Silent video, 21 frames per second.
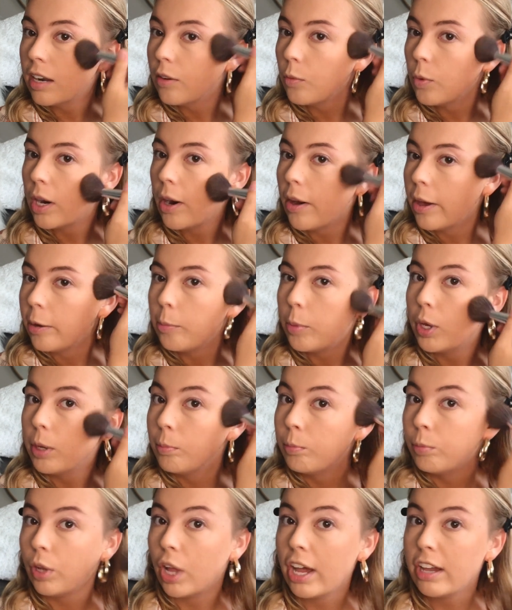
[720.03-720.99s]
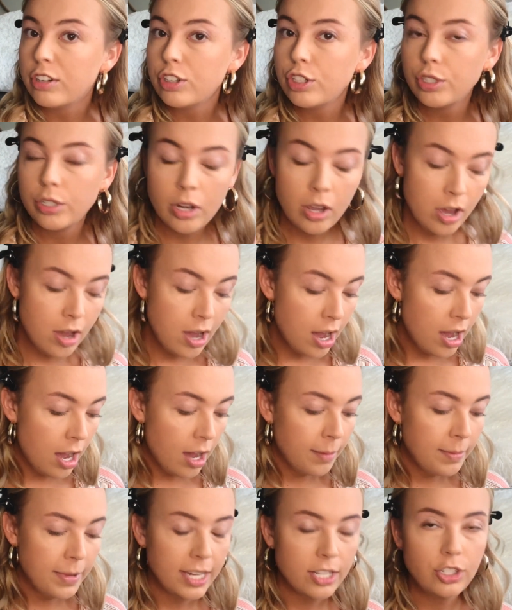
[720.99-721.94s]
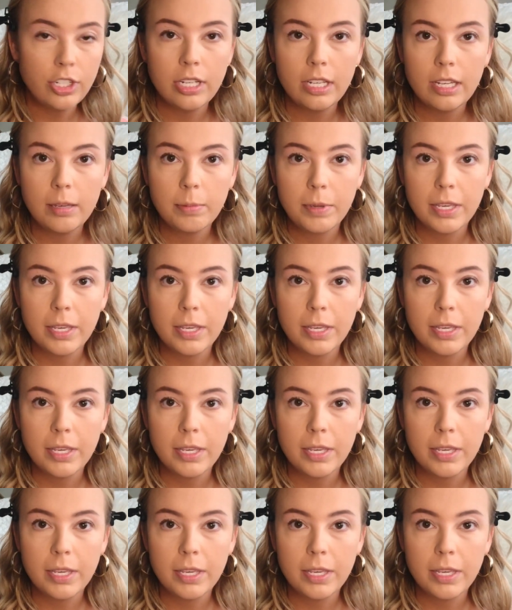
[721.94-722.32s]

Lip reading: of where I'd put blush on my cheek,